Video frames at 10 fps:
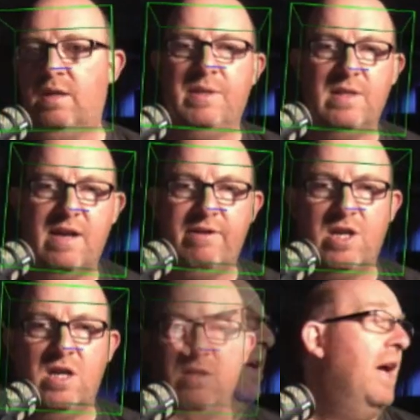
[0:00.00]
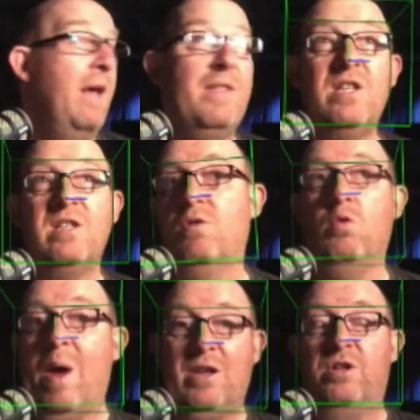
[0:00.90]
I mean, there it goes. And this is all
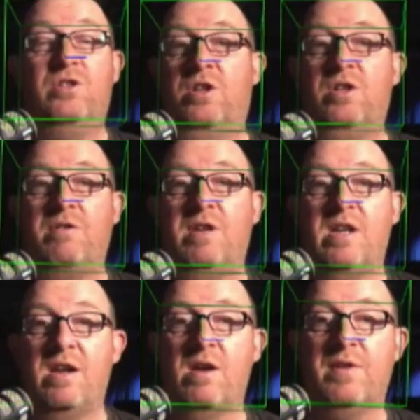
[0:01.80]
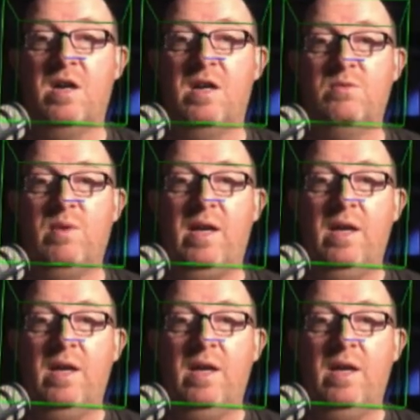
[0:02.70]
well and good, so you don't need any other hardware.